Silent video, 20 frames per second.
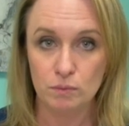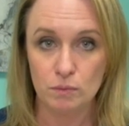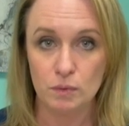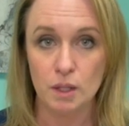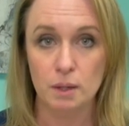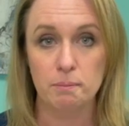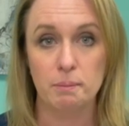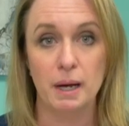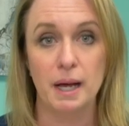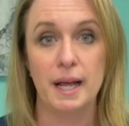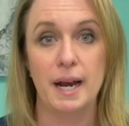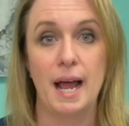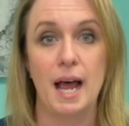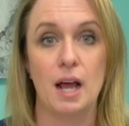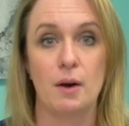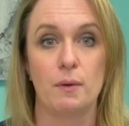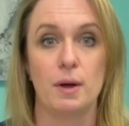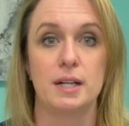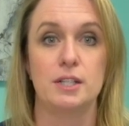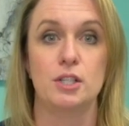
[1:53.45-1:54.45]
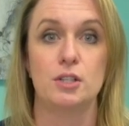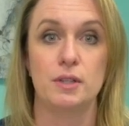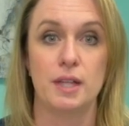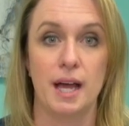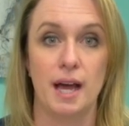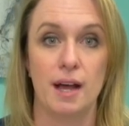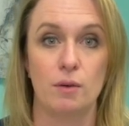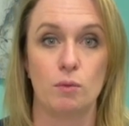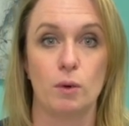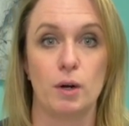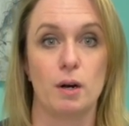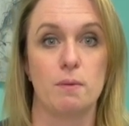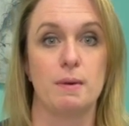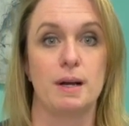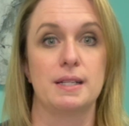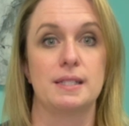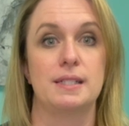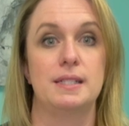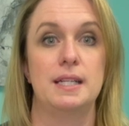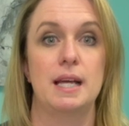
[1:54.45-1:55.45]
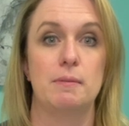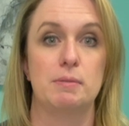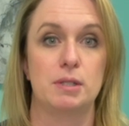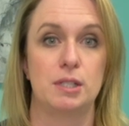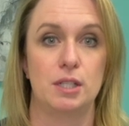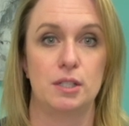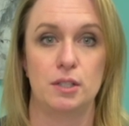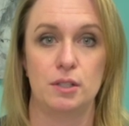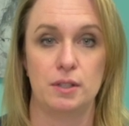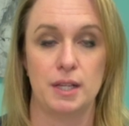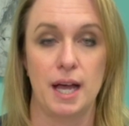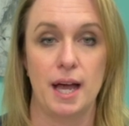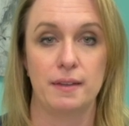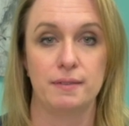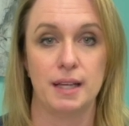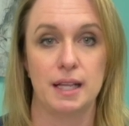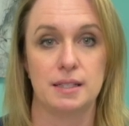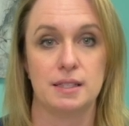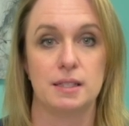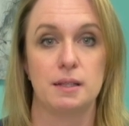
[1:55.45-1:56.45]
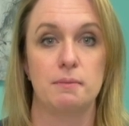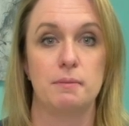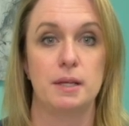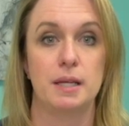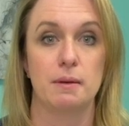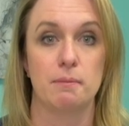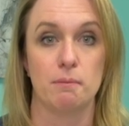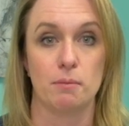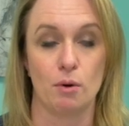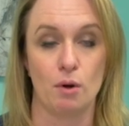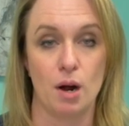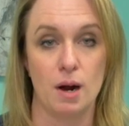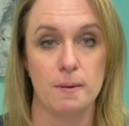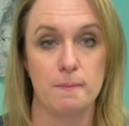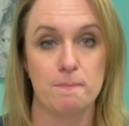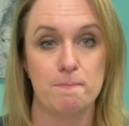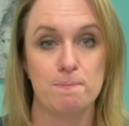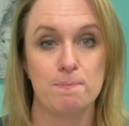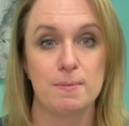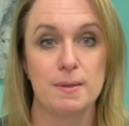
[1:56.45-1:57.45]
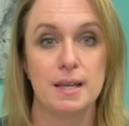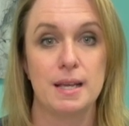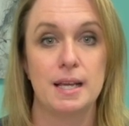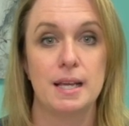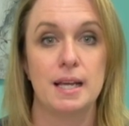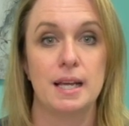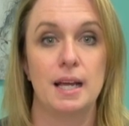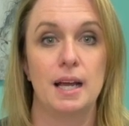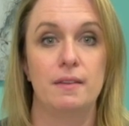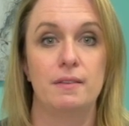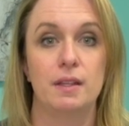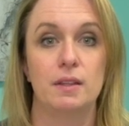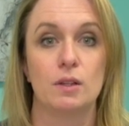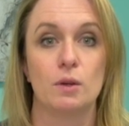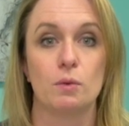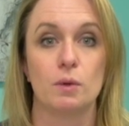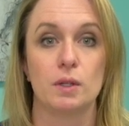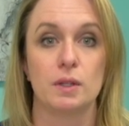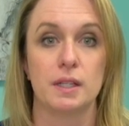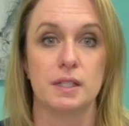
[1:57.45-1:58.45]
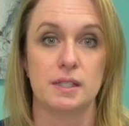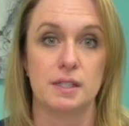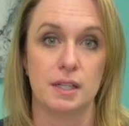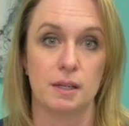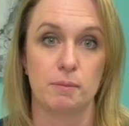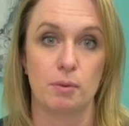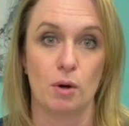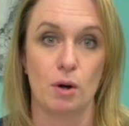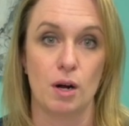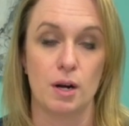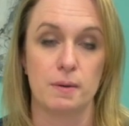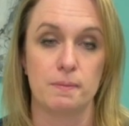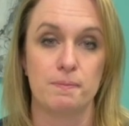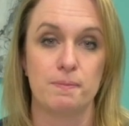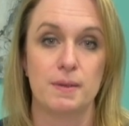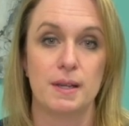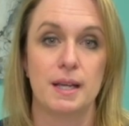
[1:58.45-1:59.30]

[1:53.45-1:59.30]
But how do I do that? What are my steps to do that? That's the M part. And then the realistic part.